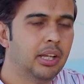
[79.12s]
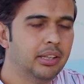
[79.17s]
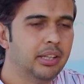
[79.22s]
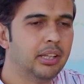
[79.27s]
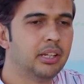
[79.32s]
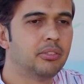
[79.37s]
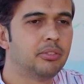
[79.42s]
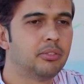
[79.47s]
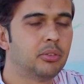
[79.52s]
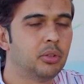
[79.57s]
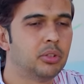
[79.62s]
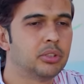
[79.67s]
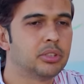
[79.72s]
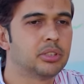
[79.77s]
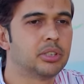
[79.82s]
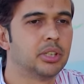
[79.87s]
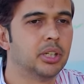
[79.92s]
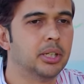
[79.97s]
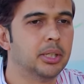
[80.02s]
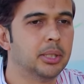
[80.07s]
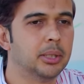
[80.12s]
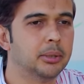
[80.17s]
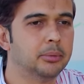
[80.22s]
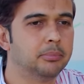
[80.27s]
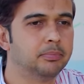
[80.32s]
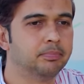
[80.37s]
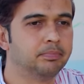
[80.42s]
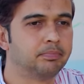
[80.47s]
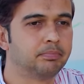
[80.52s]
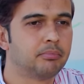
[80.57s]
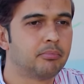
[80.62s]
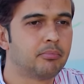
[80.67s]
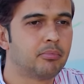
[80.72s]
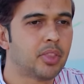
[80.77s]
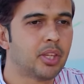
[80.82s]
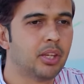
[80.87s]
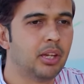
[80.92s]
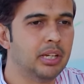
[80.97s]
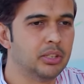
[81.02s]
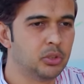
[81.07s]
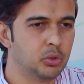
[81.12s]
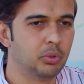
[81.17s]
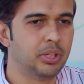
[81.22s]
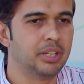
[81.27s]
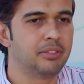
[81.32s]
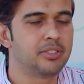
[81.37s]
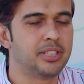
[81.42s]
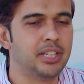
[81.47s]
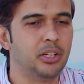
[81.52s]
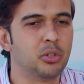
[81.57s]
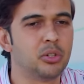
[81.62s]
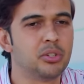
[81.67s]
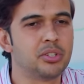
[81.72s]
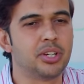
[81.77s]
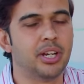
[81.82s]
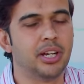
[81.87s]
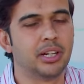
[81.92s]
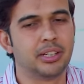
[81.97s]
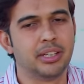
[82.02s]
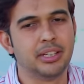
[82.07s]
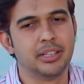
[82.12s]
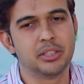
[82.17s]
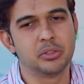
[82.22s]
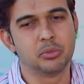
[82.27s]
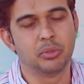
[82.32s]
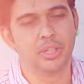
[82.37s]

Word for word: And then, of course, um, as you would have seen on Shark Tank as